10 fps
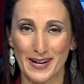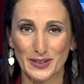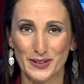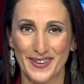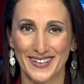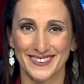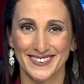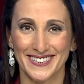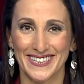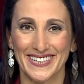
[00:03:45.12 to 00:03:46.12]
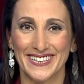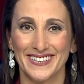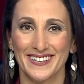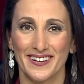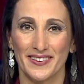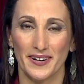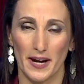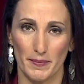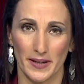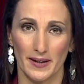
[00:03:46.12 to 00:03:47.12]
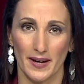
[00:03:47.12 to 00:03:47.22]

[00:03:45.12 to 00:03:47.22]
out of that city in the coming